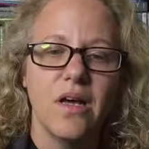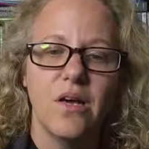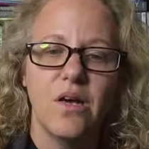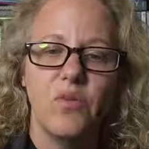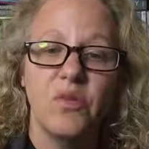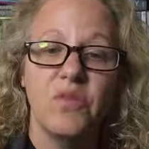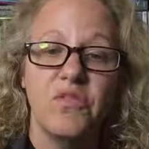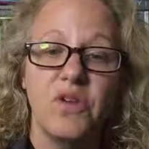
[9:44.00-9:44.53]

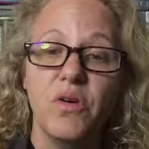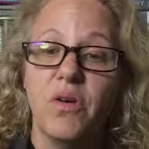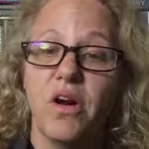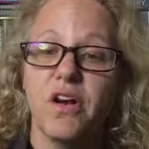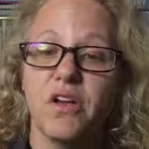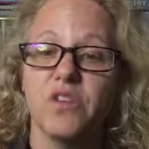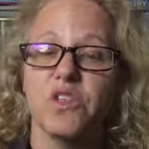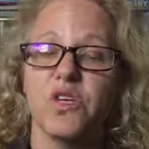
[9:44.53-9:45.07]
Review
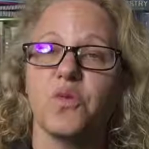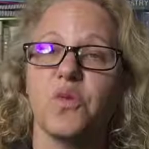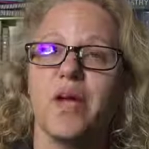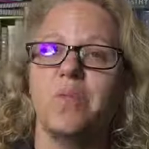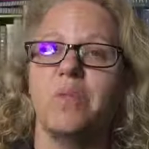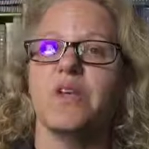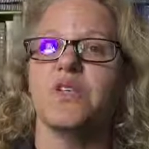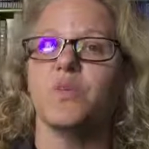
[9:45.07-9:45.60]
articles are great
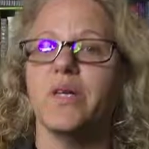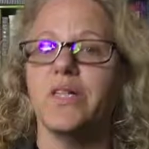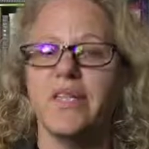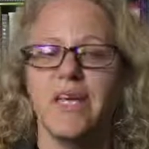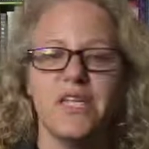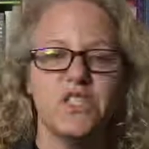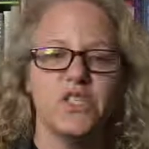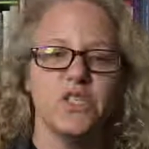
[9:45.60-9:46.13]
because what
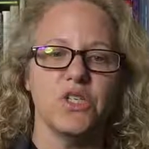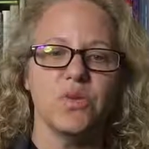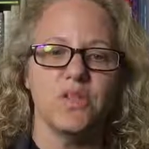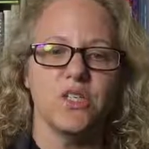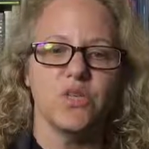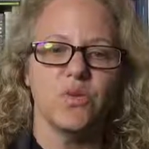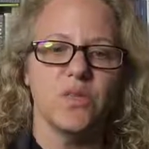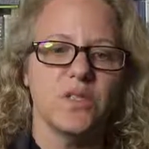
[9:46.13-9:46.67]
they do,
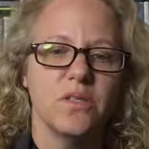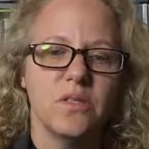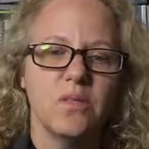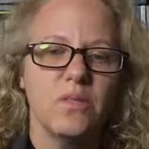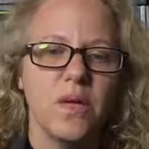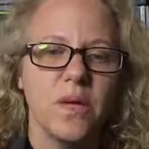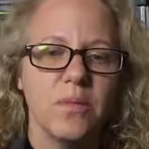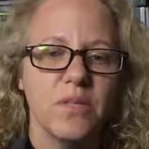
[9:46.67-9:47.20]
this was
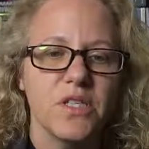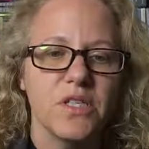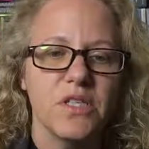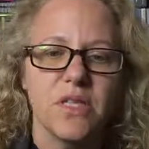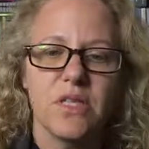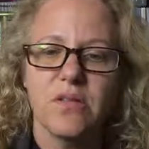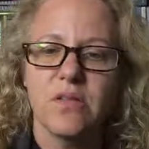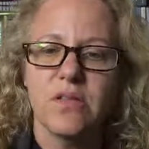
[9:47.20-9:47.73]
published
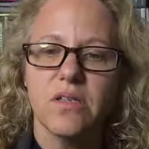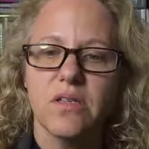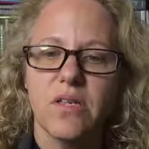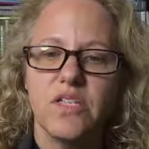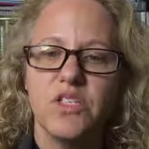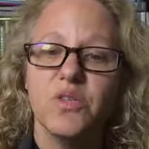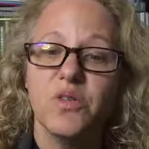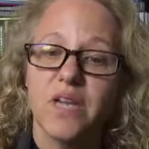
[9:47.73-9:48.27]
in
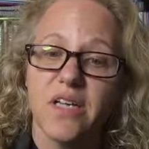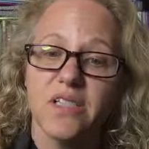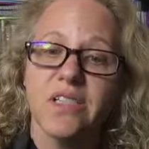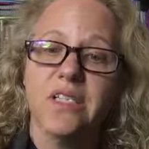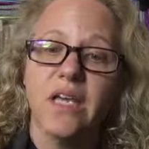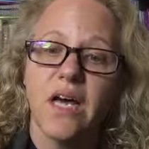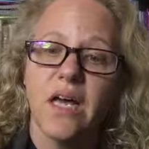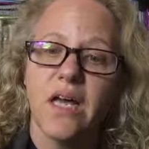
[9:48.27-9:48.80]

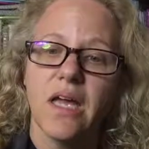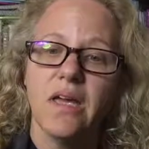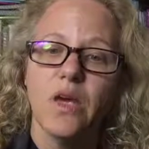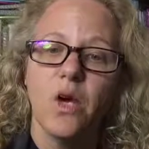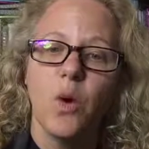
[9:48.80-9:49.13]
2009,